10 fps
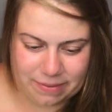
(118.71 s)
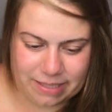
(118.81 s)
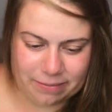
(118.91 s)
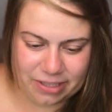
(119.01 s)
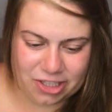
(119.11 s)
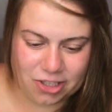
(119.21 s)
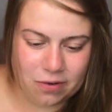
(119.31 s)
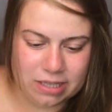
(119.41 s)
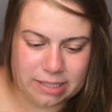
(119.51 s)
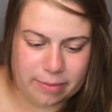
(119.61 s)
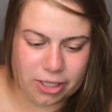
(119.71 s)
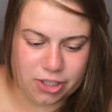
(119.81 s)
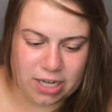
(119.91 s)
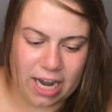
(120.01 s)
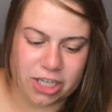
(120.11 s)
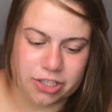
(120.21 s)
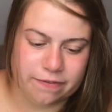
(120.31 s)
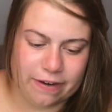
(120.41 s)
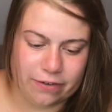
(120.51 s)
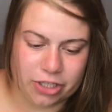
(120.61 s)
Simply soak the sponge and add your
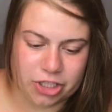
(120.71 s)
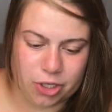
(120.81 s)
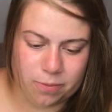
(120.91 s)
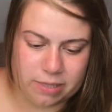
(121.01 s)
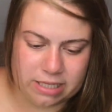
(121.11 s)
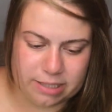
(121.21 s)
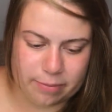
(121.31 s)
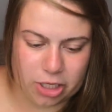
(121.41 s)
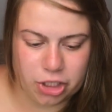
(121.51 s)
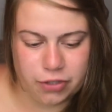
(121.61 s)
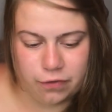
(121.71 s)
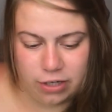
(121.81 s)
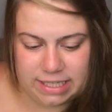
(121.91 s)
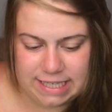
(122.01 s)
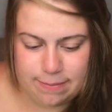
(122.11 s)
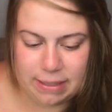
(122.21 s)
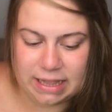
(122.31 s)
favorite soap to the sponge for a deep